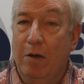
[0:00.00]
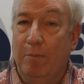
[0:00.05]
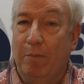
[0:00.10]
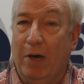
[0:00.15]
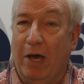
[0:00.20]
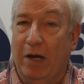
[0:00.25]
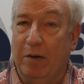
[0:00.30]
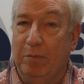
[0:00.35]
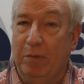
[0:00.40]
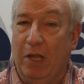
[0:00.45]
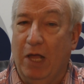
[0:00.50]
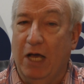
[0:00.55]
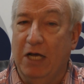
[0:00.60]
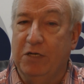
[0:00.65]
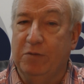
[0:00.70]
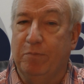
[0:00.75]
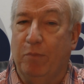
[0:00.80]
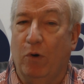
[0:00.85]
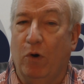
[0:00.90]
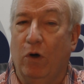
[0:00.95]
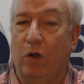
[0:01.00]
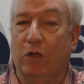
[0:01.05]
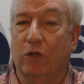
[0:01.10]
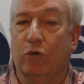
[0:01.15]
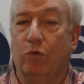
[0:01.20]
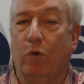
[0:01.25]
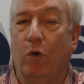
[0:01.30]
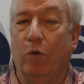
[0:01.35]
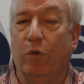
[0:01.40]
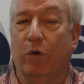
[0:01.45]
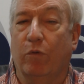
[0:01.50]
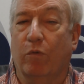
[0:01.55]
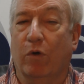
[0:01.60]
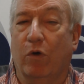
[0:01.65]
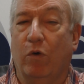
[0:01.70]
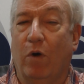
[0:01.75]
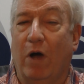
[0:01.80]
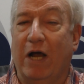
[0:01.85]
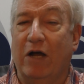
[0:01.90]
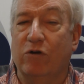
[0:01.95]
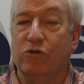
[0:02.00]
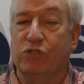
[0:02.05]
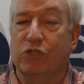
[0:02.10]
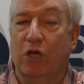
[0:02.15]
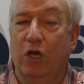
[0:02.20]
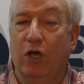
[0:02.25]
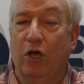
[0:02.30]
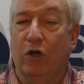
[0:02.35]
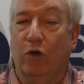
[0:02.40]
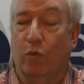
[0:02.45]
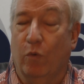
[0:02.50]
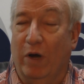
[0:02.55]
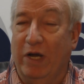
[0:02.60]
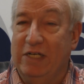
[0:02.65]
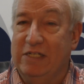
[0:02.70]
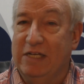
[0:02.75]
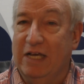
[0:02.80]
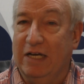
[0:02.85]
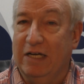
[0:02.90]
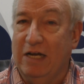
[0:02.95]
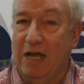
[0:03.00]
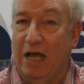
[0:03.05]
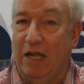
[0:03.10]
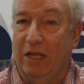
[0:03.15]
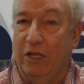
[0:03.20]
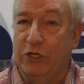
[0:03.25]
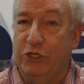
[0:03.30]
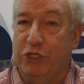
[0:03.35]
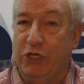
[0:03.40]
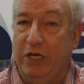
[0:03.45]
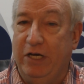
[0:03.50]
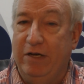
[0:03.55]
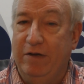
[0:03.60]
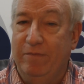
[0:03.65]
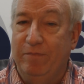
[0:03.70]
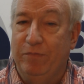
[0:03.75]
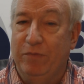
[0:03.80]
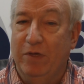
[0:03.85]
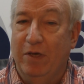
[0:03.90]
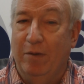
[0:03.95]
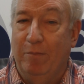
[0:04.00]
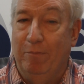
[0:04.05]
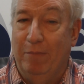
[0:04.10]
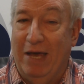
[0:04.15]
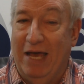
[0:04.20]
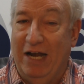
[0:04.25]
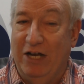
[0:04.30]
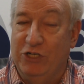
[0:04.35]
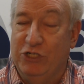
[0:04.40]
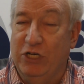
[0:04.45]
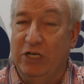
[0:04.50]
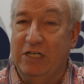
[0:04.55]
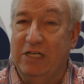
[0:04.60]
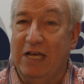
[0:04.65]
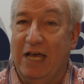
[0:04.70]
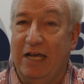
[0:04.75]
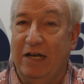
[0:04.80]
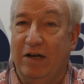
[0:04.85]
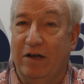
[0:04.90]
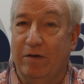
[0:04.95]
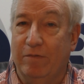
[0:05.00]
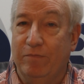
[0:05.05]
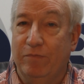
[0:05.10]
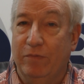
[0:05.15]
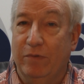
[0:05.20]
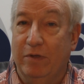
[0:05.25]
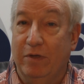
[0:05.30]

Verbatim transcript: Bottom line, Paul, quote, it requires great technology, managing data,